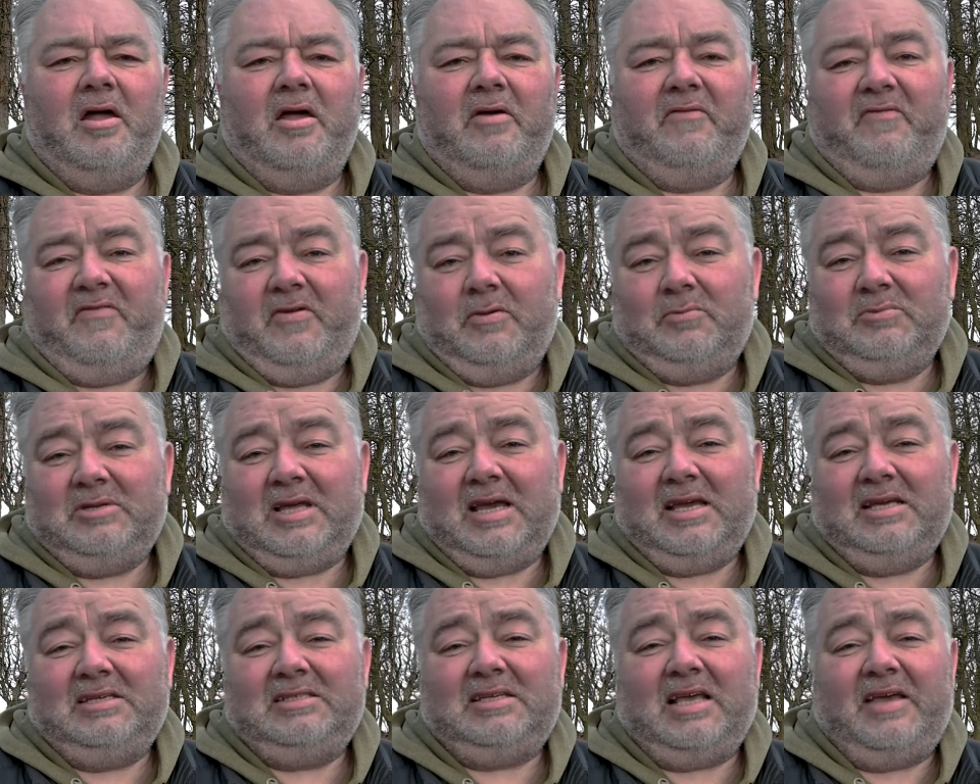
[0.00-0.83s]
Film
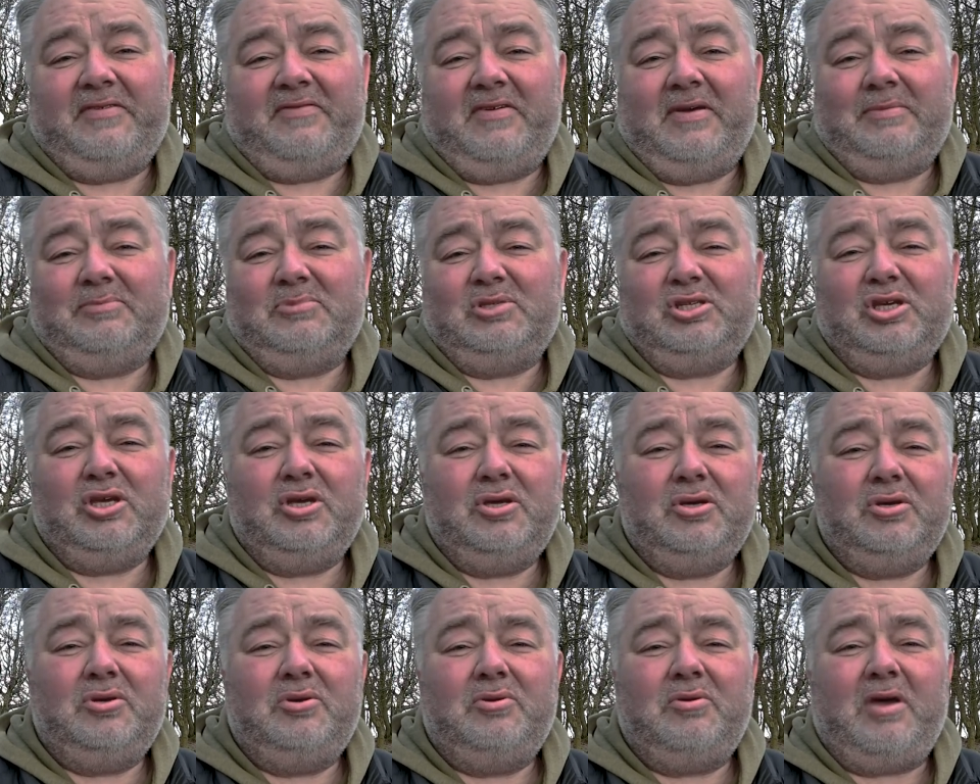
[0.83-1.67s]
days,
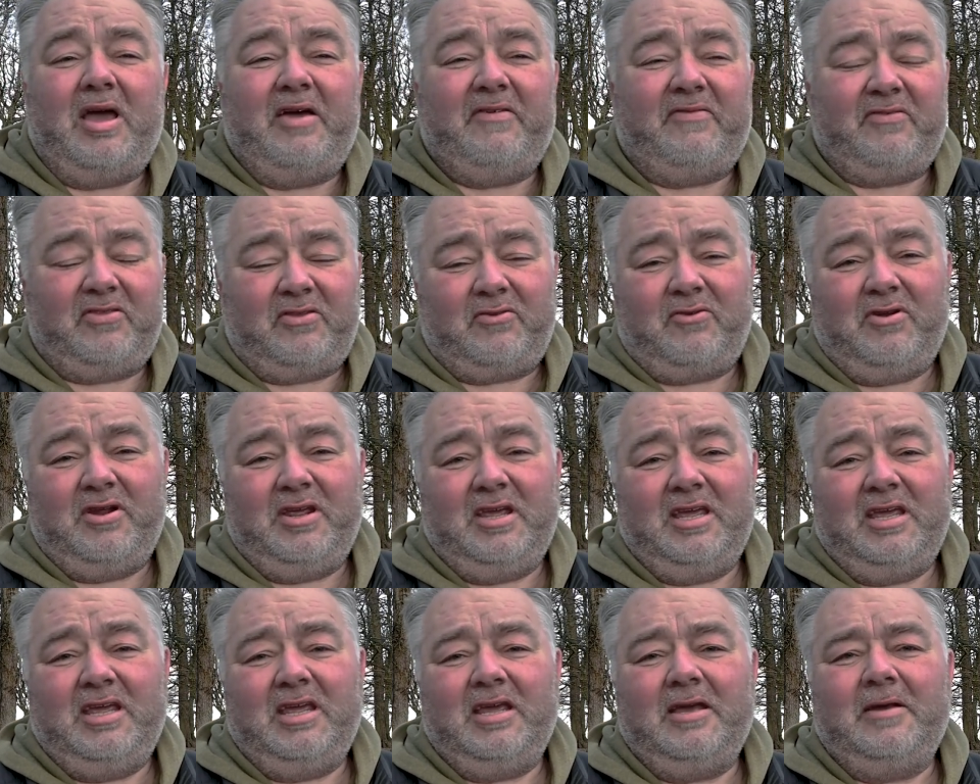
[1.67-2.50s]
FM2,
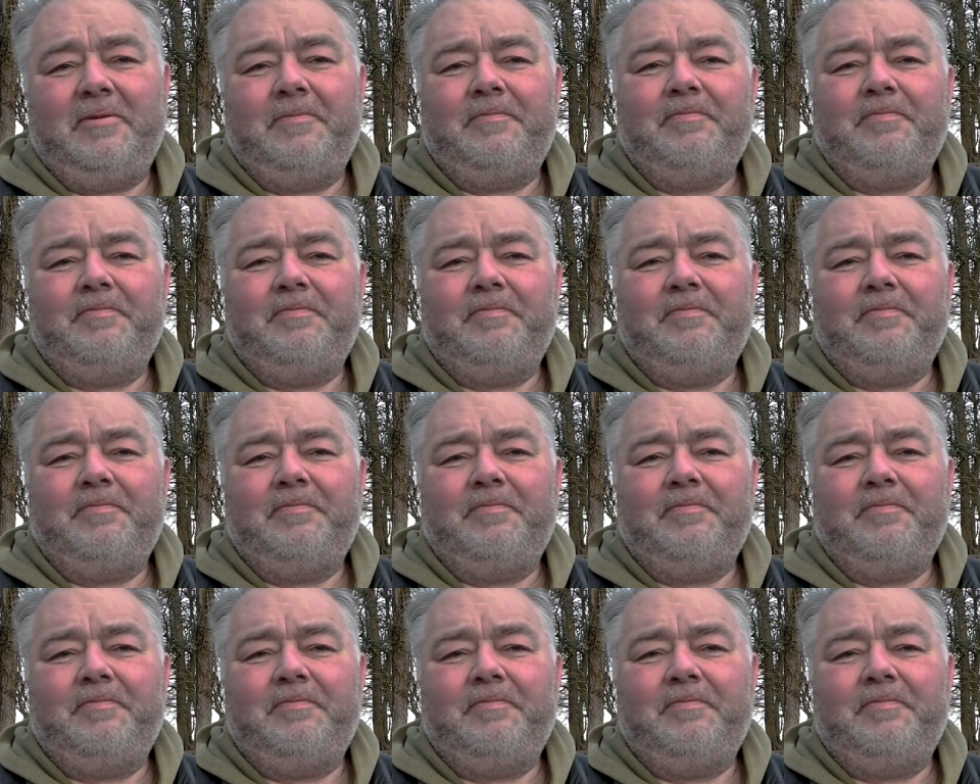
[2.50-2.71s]
F3,